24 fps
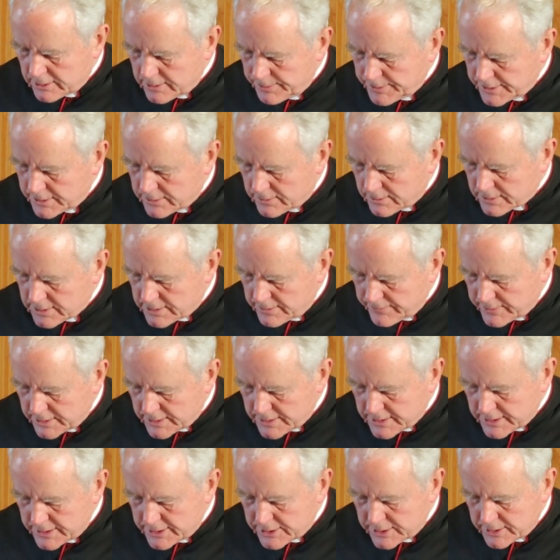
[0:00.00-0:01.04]
occupied all
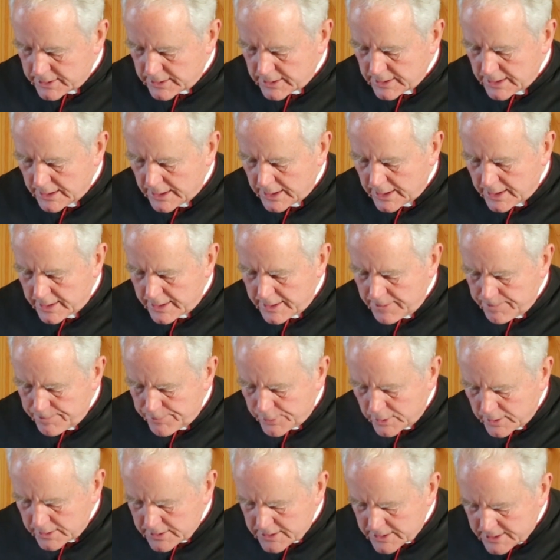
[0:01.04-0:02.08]
civilization. Then
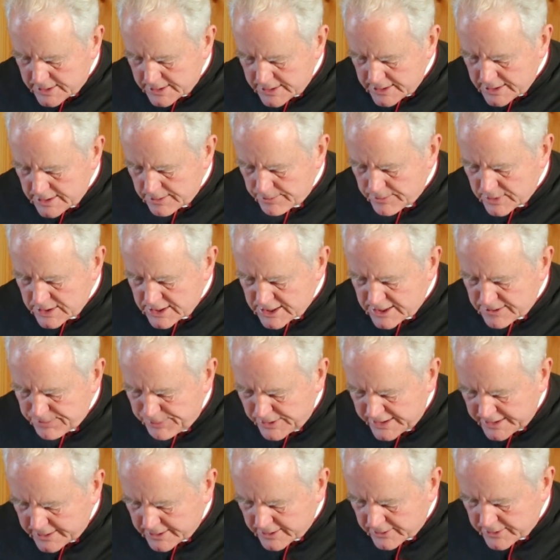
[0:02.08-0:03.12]
Protestantism
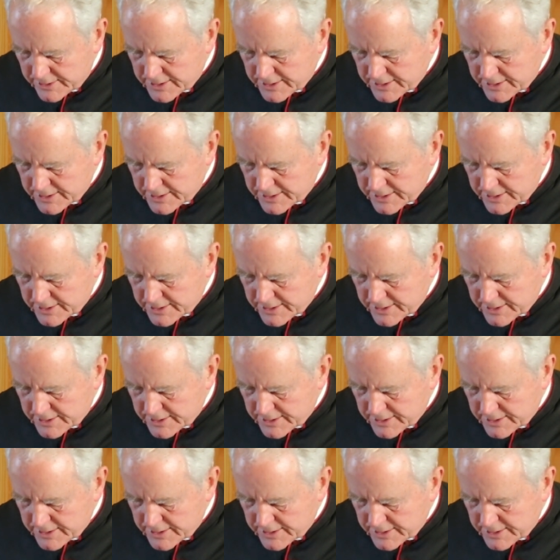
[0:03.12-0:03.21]
split